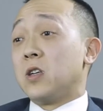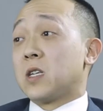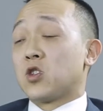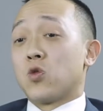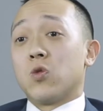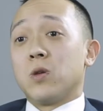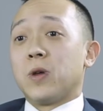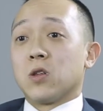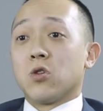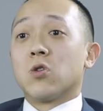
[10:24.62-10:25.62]
He's actually a really
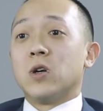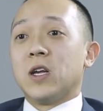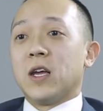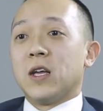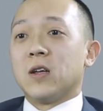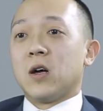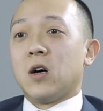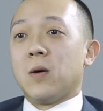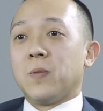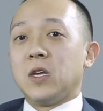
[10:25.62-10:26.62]
big notary, and
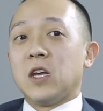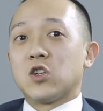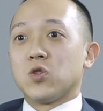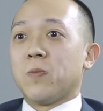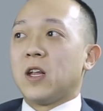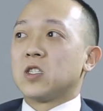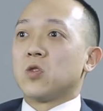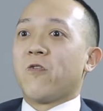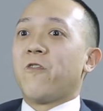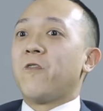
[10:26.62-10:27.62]
he actually managed
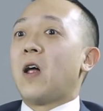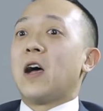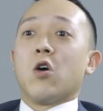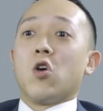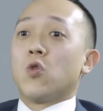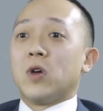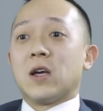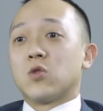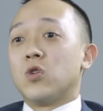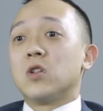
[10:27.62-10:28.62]
to fly all the way out to